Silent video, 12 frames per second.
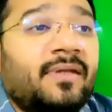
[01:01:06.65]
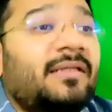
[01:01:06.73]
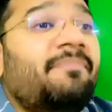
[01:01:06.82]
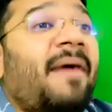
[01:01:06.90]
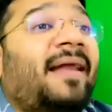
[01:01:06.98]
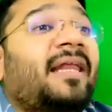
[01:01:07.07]
The
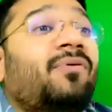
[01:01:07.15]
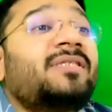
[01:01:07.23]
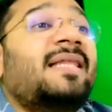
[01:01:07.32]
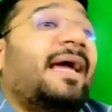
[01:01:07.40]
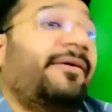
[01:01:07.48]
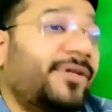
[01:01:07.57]
barrier was
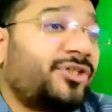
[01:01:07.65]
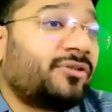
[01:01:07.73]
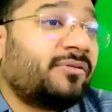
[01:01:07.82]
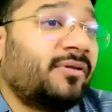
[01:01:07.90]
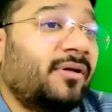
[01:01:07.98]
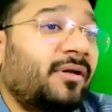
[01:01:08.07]
the language.
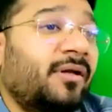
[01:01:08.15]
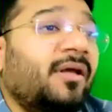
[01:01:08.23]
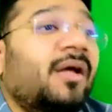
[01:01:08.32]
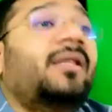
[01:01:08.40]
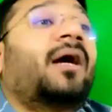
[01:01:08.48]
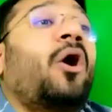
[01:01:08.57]

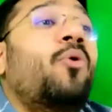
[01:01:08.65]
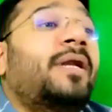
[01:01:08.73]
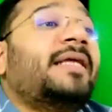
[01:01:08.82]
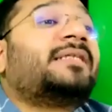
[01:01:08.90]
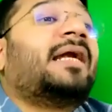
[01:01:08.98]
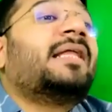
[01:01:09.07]
The
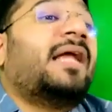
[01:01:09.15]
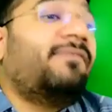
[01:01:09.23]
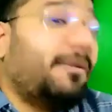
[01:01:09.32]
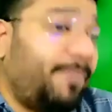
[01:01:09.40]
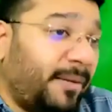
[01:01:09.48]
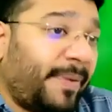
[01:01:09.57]
accounting standard that
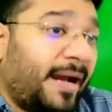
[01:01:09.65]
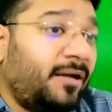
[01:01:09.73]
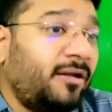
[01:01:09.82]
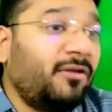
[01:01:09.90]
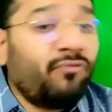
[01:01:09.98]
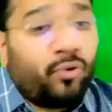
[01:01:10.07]
we
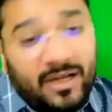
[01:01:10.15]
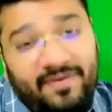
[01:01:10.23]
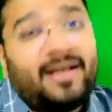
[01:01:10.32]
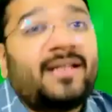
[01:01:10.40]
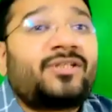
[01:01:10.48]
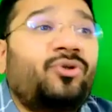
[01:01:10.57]
prepared, only we
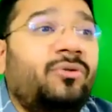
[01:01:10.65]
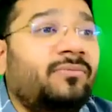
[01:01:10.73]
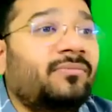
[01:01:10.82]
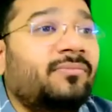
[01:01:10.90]
understood.